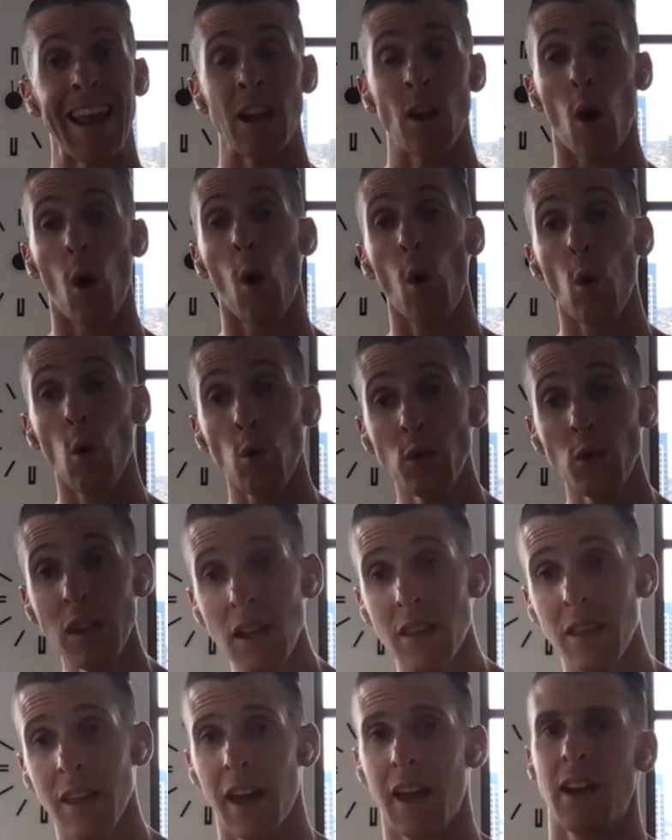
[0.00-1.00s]
and
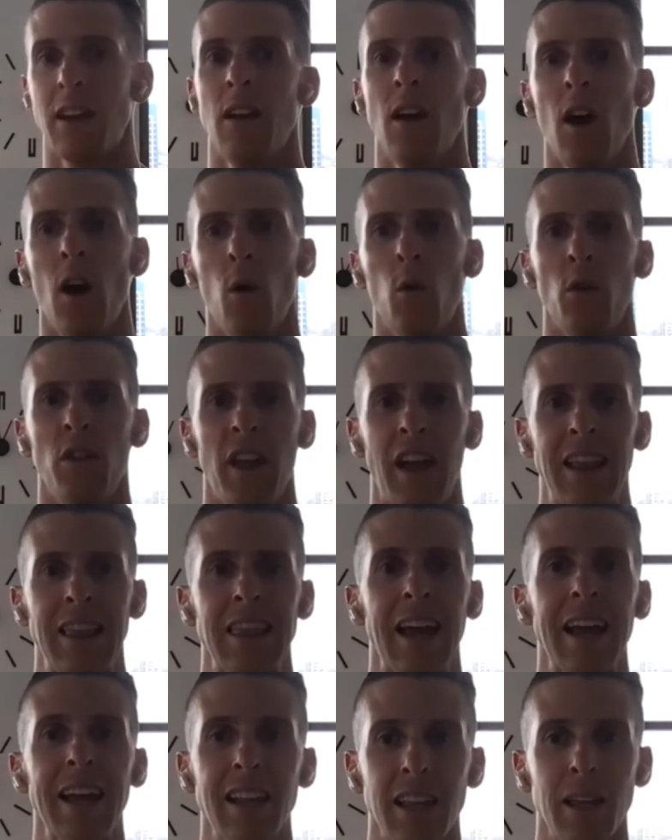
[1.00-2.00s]
only then will they
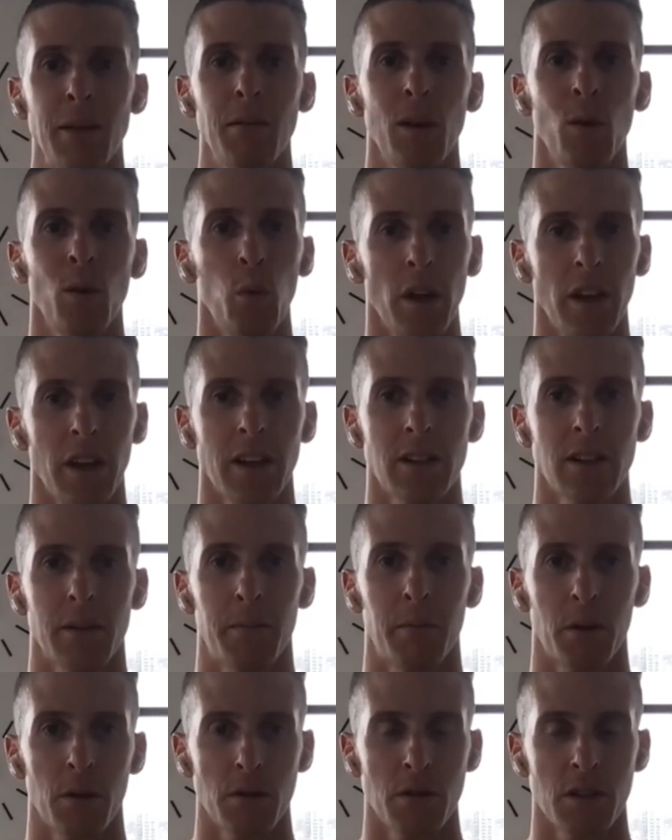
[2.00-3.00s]
likely be willing to
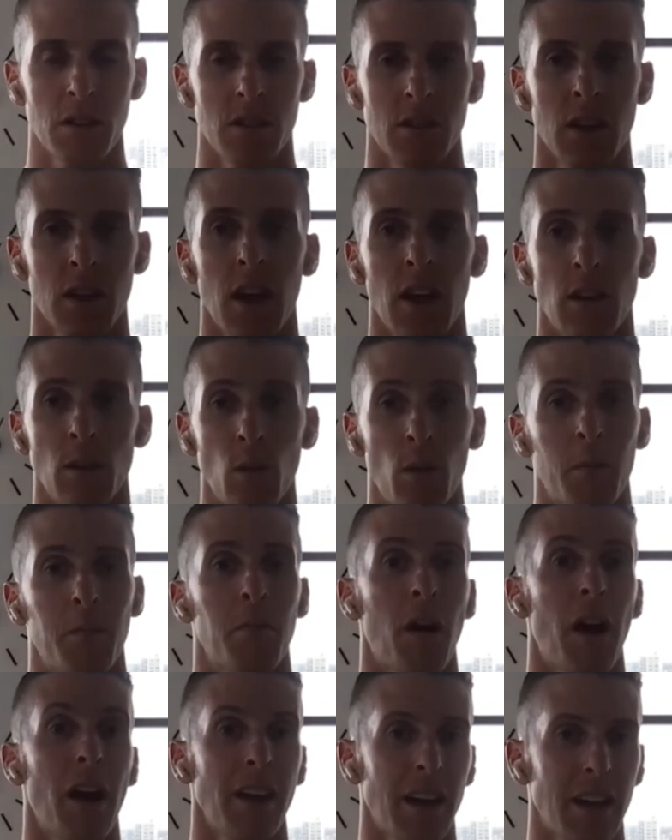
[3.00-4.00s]
purchase your
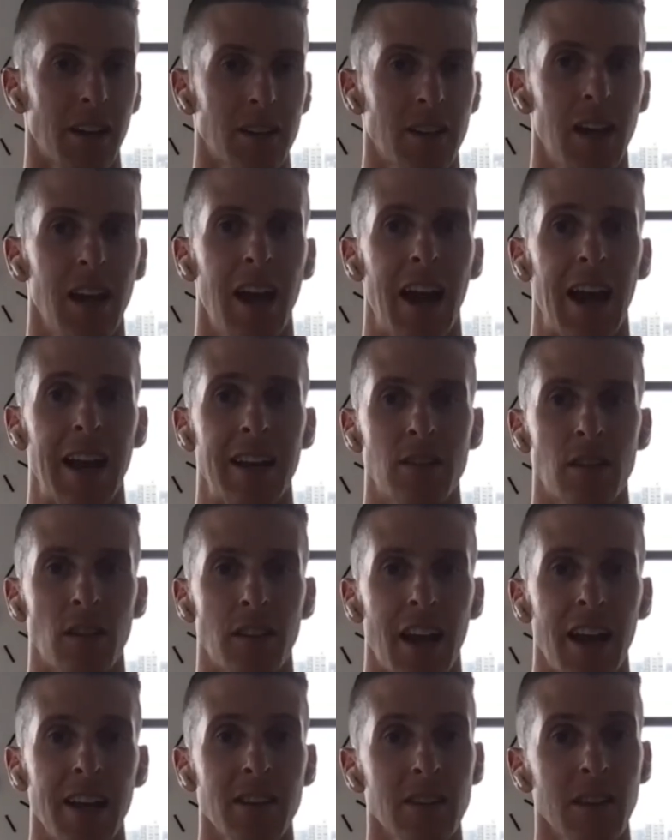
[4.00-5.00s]
product. And so
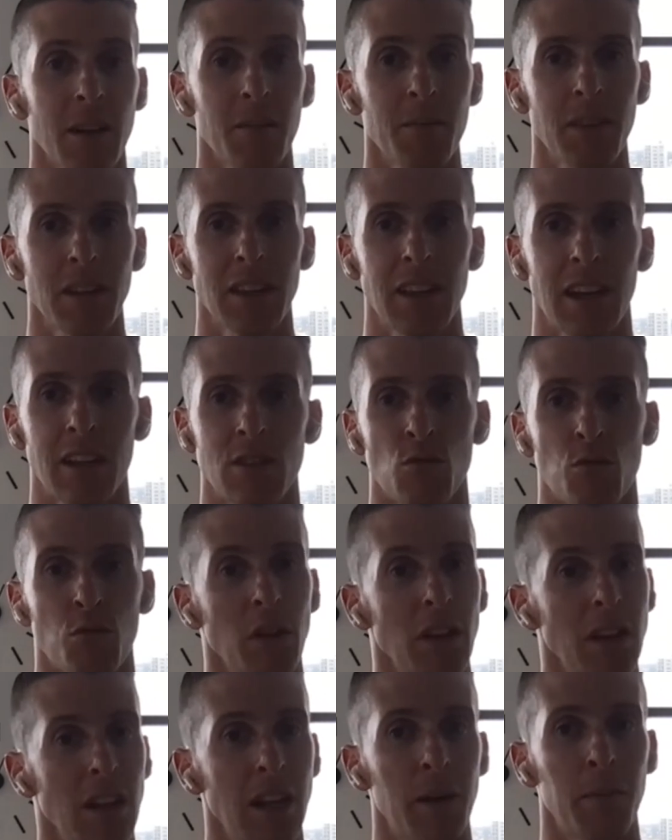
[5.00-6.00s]
that's something that's
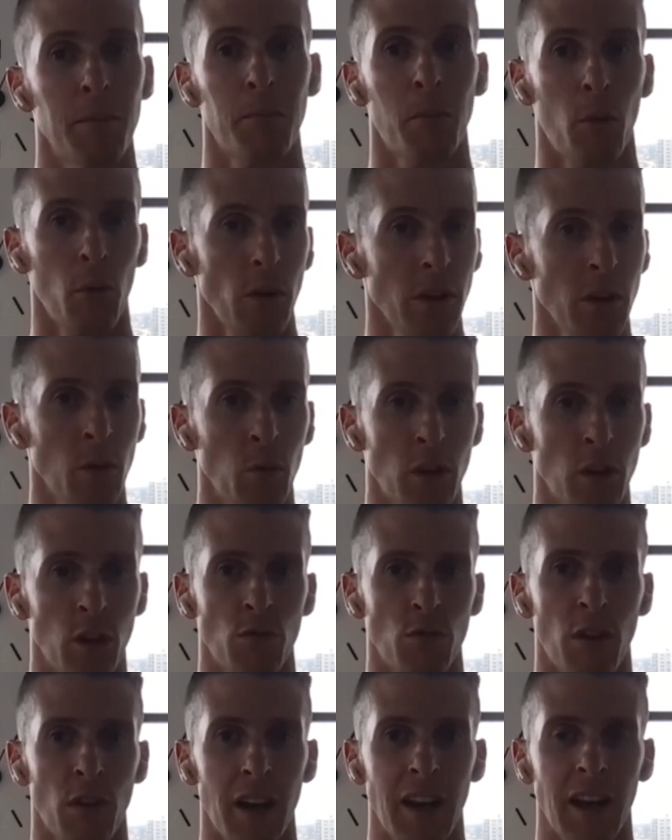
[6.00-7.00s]
really important when
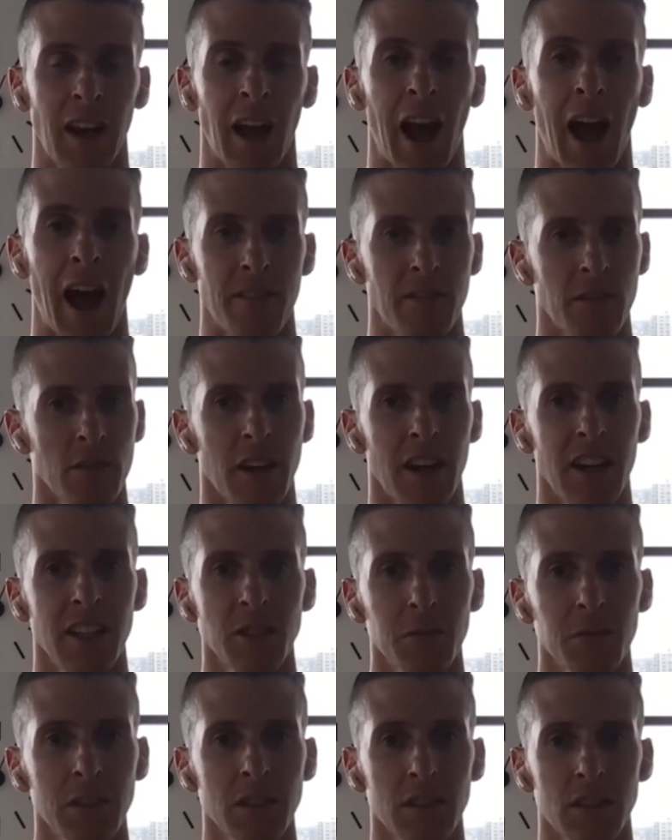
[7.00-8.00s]
you're running
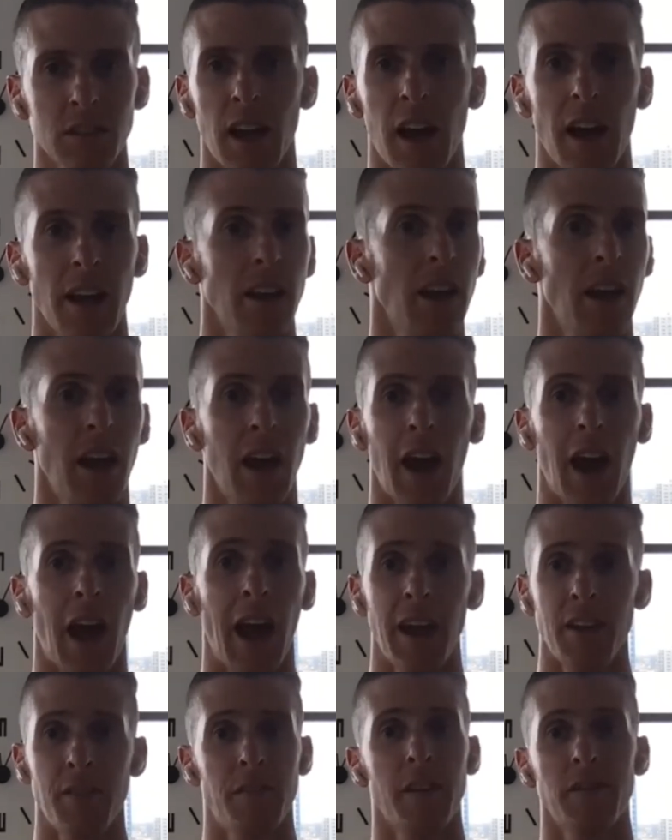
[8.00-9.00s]
advertisements. It's not,
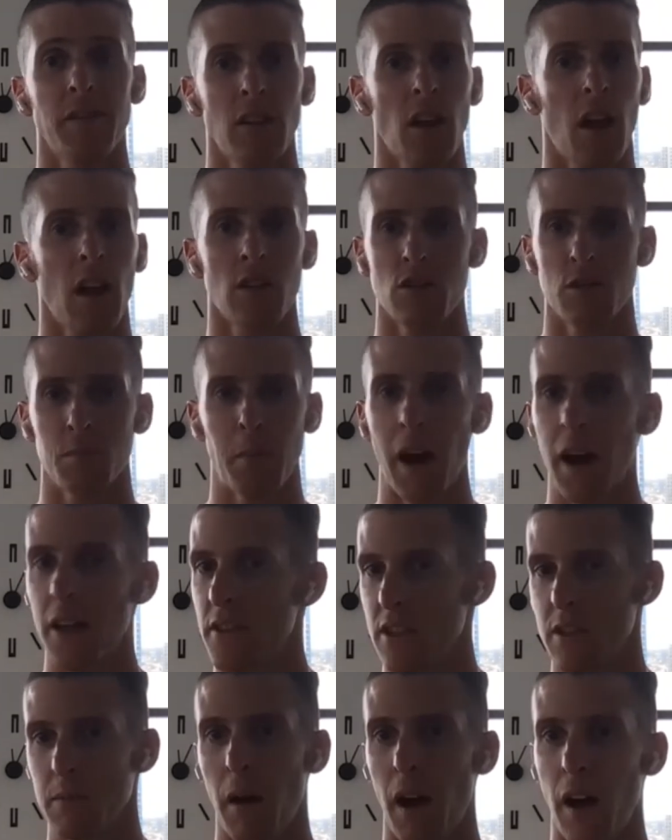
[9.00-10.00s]
hey, $50, buy
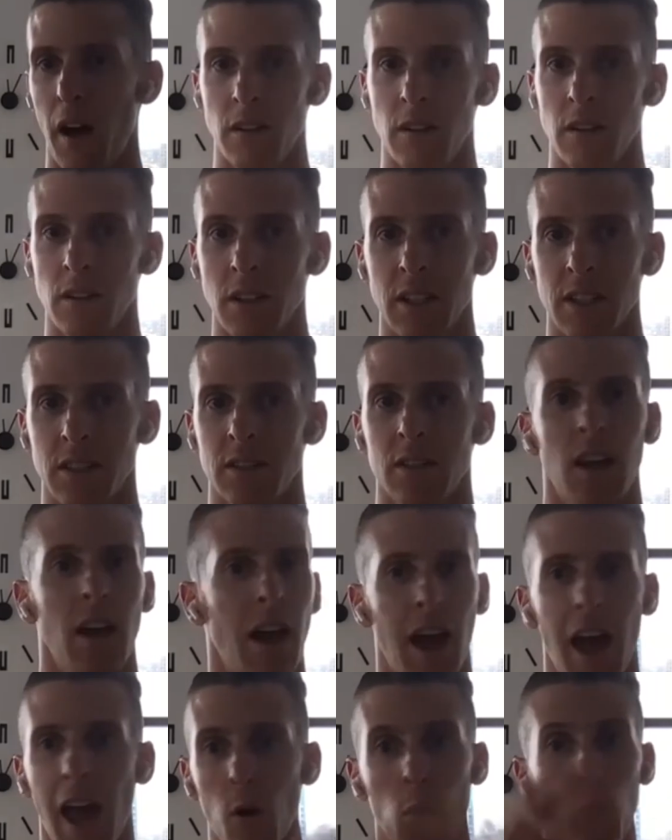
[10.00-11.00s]
this bottle. It's,
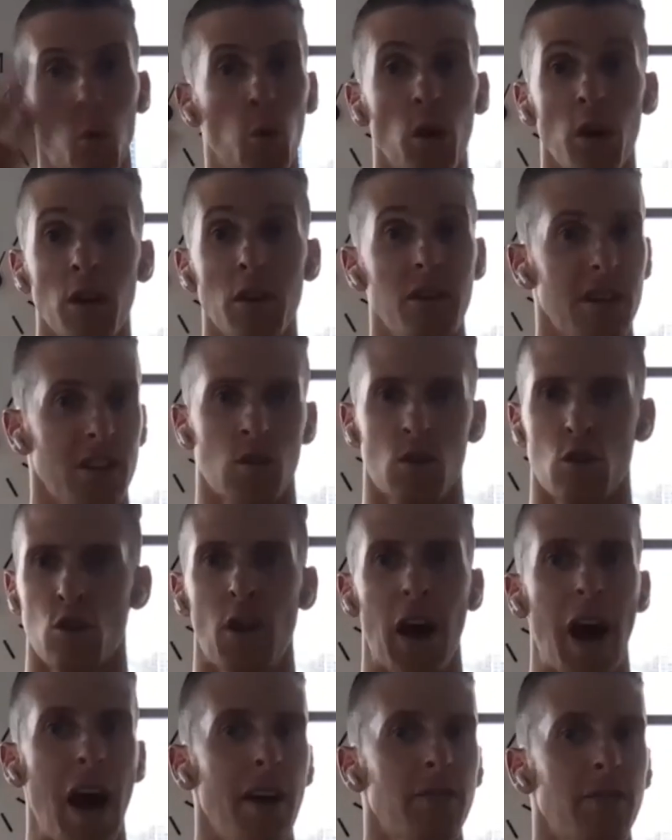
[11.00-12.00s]
hey, we're this
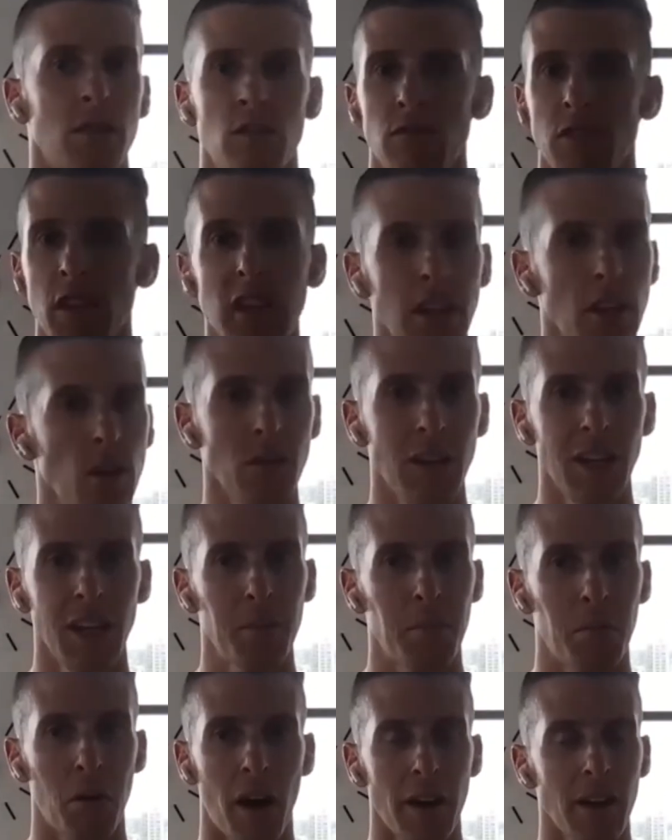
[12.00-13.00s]
craft, really
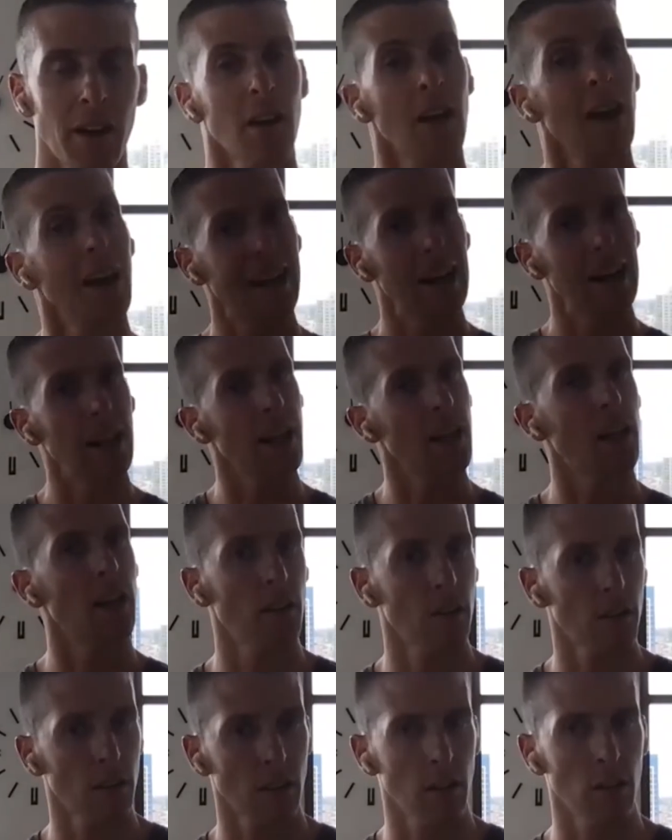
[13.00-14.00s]
unique product. Click
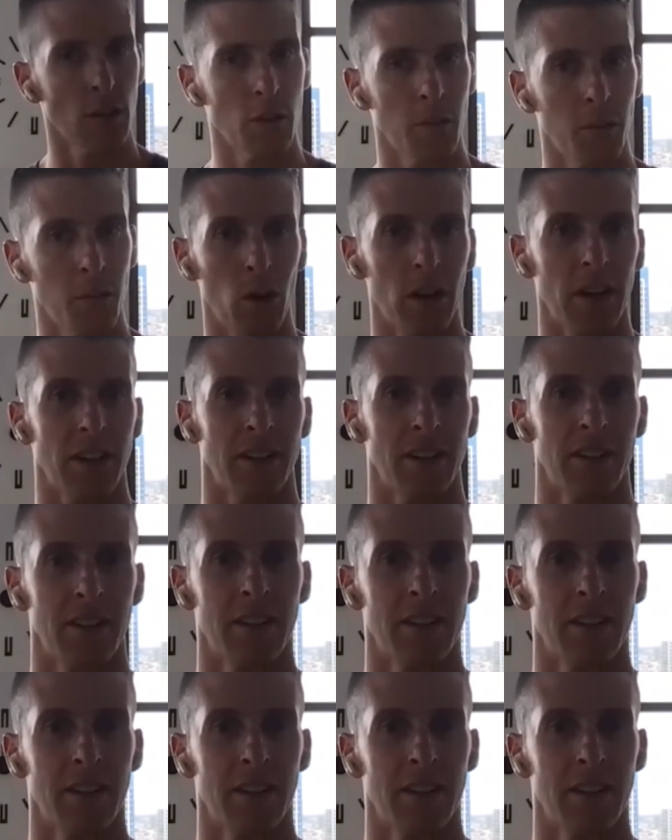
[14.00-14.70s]
here to learn more.